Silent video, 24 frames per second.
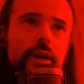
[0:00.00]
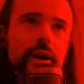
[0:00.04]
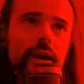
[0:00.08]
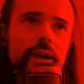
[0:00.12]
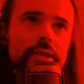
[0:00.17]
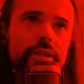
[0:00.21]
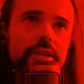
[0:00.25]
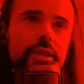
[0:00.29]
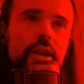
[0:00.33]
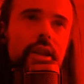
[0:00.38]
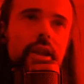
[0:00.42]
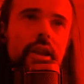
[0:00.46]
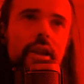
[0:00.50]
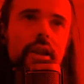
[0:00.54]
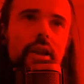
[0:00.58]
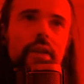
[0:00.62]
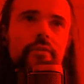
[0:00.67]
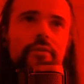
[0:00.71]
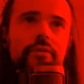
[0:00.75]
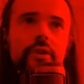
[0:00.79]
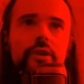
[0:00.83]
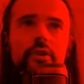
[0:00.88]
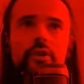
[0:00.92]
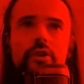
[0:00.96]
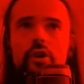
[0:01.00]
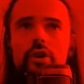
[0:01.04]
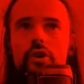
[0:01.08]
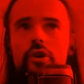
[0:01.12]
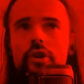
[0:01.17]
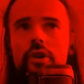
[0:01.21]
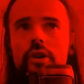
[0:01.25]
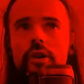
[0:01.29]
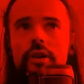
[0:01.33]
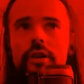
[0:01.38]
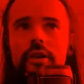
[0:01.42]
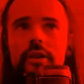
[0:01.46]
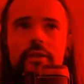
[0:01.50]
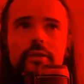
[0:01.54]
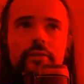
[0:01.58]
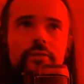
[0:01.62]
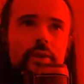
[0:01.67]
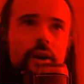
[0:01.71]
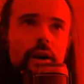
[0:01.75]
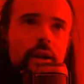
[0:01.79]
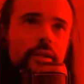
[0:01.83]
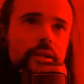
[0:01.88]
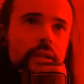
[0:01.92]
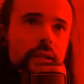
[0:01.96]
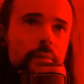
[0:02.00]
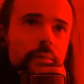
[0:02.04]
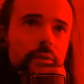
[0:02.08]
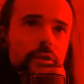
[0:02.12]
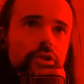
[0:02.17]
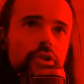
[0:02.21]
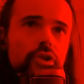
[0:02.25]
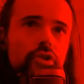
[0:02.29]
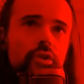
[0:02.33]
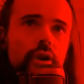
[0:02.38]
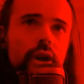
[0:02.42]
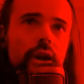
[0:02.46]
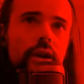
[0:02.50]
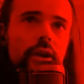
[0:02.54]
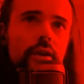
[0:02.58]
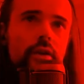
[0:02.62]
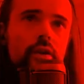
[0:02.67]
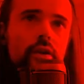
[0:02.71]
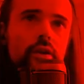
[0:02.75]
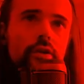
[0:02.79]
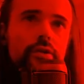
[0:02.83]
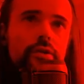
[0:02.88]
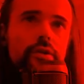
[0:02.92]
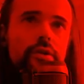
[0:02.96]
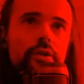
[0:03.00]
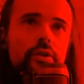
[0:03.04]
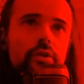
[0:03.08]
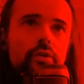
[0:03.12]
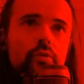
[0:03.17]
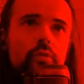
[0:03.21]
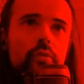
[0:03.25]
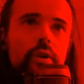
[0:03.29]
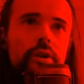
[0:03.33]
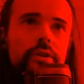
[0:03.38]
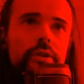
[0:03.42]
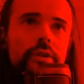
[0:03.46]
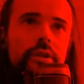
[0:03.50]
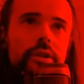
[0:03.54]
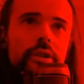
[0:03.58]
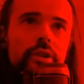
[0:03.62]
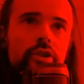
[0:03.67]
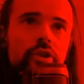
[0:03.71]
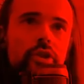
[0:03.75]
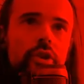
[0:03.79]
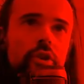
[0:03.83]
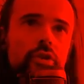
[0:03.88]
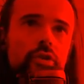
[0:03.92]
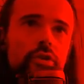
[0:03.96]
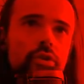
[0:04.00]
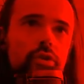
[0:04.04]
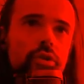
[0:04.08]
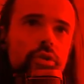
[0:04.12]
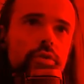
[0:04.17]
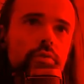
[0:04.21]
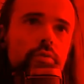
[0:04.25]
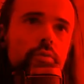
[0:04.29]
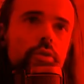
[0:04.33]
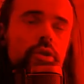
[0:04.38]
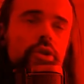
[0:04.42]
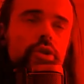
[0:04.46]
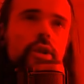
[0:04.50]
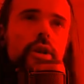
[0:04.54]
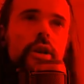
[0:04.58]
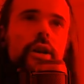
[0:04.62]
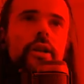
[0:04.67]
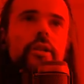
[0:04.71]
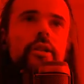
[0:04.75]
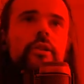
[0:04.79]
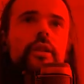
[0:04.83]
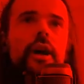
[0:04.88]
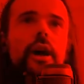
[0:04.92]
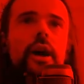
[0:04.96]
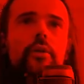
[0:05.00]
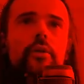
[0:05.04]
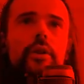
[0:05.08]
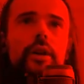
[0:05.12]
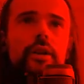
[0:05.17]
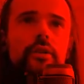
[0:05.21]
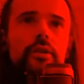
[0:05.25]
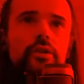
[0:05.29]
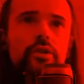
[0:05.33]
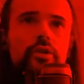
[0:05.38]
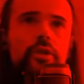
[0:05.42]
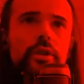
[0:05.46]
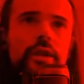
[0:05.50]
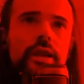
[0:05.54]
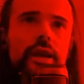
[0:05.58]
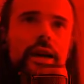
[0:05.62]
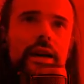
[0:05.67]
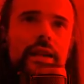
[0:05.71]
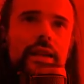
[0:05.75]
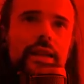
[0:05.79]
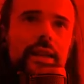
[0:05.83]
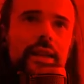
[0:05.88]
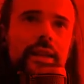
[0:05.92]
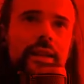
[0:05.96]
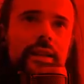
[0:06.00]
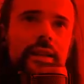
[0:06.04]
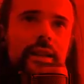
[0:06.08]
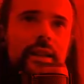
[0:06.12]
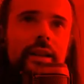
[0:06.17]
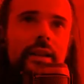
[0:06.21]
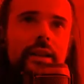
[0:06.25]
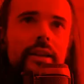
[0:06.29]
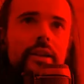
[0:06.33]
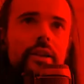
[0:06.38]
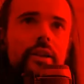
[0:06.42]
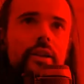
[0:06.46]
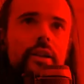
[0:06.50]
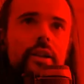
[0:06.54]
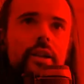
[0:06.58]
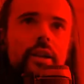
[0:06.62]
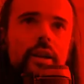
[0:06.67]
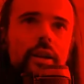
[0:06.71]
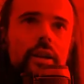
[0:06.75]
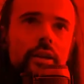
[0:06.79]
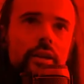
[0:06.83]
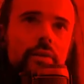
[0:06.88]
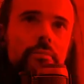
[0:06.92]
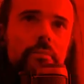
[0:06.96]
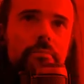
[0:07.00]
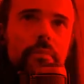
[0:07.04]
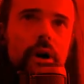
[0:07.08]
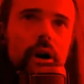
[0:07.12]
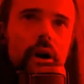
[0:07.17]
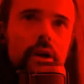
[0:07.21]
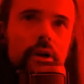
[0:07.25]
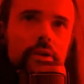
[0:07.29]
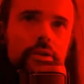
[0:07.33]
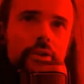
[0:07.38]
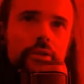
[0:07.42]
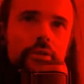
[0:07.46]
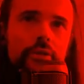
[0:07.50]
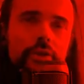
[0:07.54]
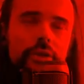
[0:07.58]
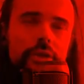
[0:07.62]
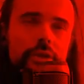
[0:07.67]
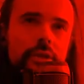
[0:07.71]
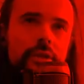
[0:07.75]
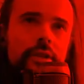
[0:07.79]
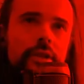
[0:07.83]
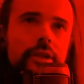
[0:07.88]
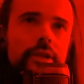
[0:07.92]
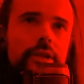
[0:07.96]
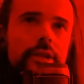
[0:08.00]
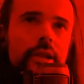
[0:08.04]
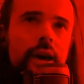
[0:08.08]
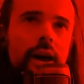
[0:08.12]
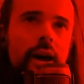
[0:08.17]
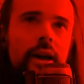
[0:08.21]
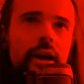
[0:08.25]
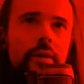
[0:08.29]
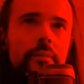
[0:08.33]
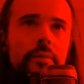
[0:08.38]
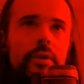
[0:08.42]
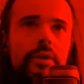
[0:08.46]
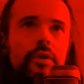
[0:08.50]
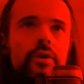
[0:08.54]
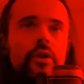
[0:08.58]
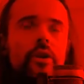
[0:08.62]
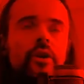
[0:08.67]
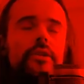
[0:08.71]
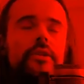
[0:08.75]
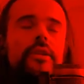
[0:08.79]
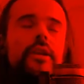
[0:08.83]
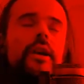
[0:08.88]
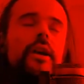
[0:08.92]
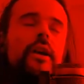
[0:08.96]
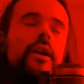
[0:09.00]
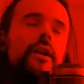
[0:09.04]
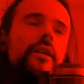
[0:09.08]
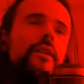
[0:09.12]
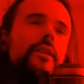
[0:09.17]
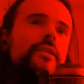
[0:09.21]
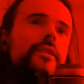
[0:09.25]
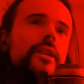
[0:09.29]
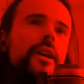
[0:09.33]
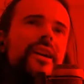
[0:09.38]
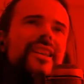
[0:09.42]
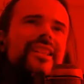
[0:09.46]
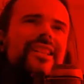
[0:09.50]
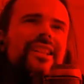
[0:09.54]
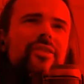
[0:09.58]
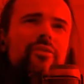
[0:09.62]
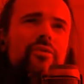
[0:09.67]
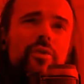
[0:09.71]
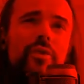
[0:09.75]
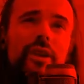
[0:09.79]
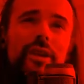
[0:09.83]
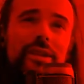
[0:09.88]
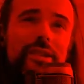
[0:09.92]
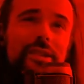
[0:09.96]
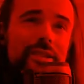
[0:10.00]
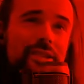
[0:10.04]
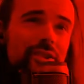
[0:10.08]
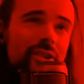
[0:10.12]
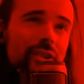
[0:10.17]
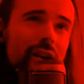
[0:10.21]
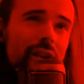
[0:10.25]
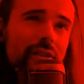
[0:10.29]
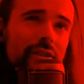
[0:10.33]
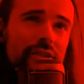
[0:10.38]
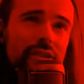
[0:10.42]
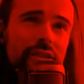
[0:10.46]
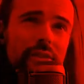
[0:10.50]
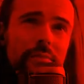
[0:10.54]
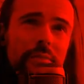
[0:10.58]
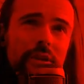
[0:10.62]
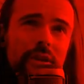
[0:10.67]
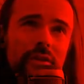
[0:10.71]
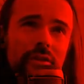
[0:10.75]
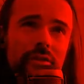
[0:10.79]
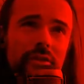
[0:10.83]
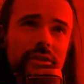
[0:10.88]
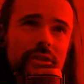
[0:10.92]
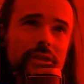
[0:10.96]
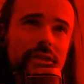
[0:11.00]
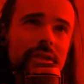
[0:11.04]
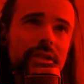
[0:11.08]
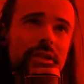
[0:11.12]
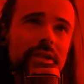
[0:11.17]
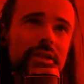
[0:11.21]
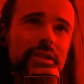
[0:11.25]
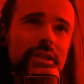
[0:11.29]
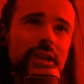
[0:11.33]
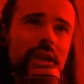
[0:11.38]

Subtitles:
nice. In the Incursion League, the Val double strike also was introduced, which allowed us to get a little kick in the balls on the single target, because Cyclone really struggles a bit on a single